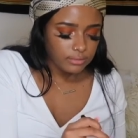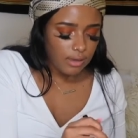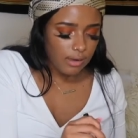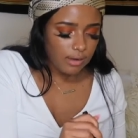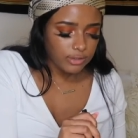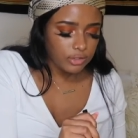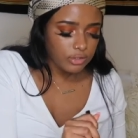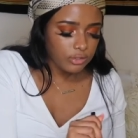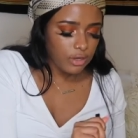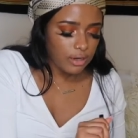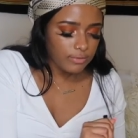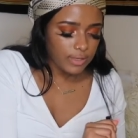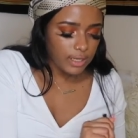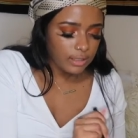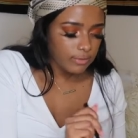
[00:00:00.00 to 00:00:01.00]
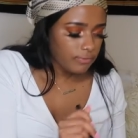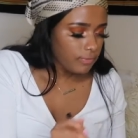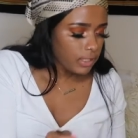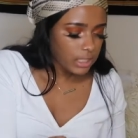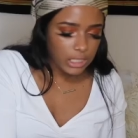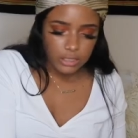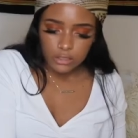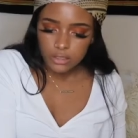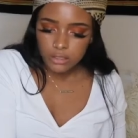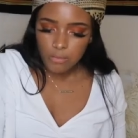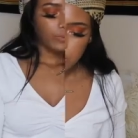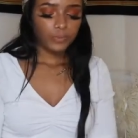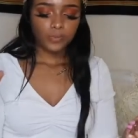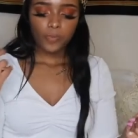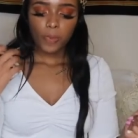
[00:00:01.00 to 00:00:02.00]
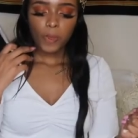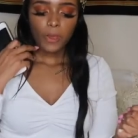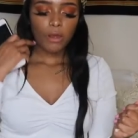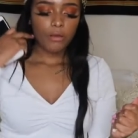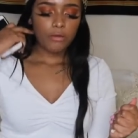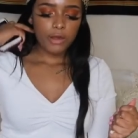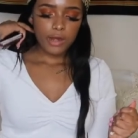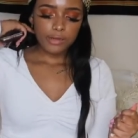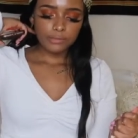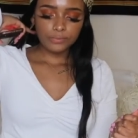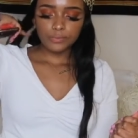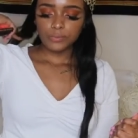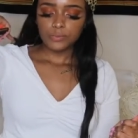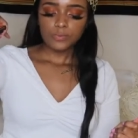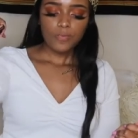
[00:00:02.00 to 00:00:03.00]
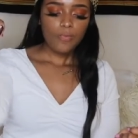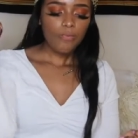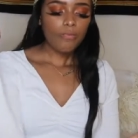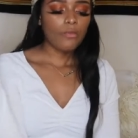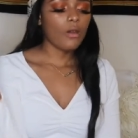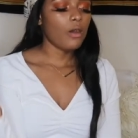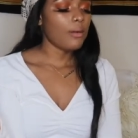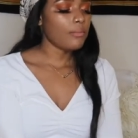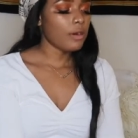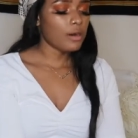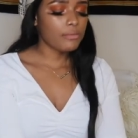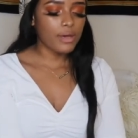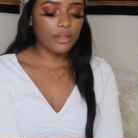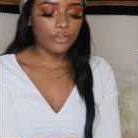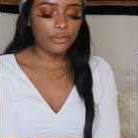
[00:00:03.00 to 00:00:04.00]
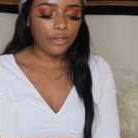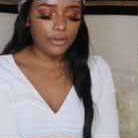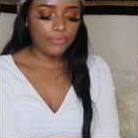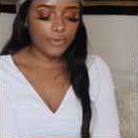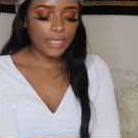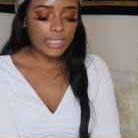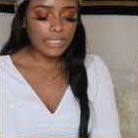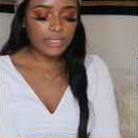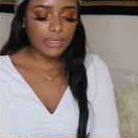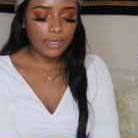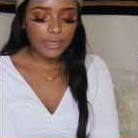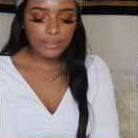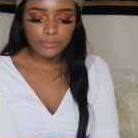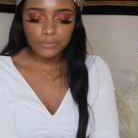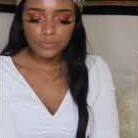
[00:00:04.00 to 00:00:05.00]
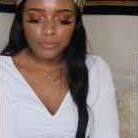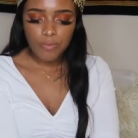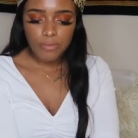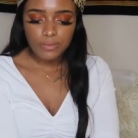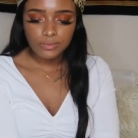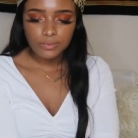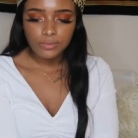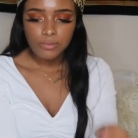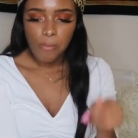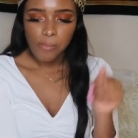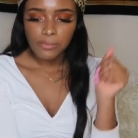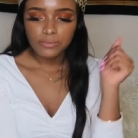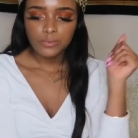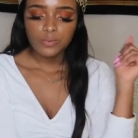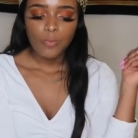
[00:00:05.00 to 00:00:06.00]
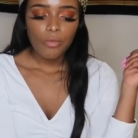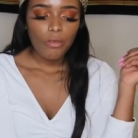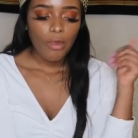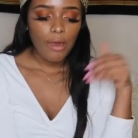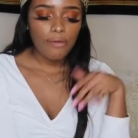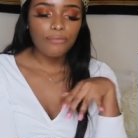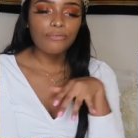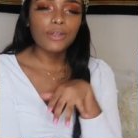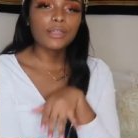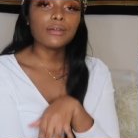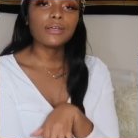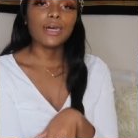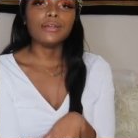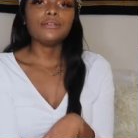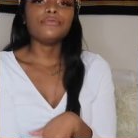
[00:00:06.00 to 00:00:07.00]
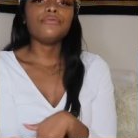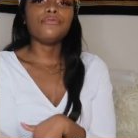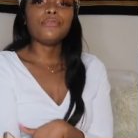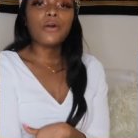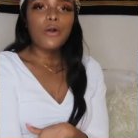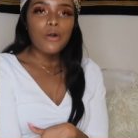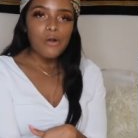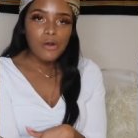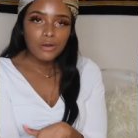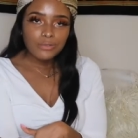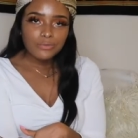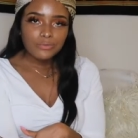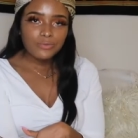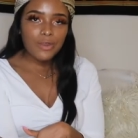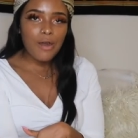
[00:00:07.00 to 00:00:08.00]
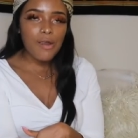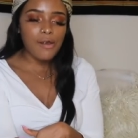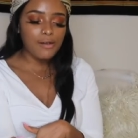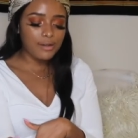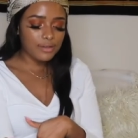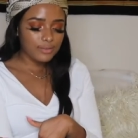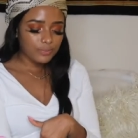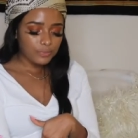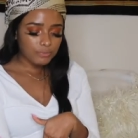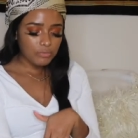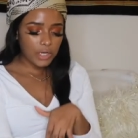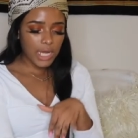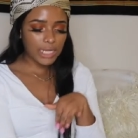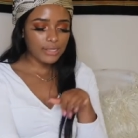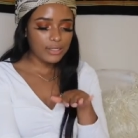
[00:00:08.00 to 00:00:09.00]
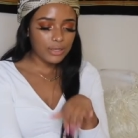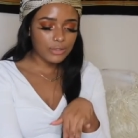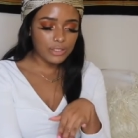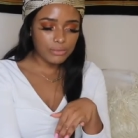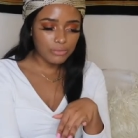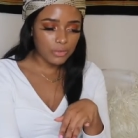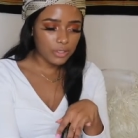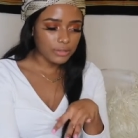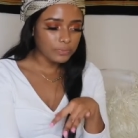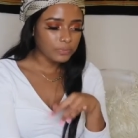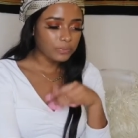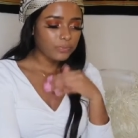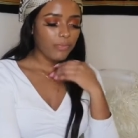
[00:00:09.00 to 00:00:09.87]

I also thought of getting a phoenix. All right, I'm on my third fajita. I'm feeling kind of full, but I can go some more.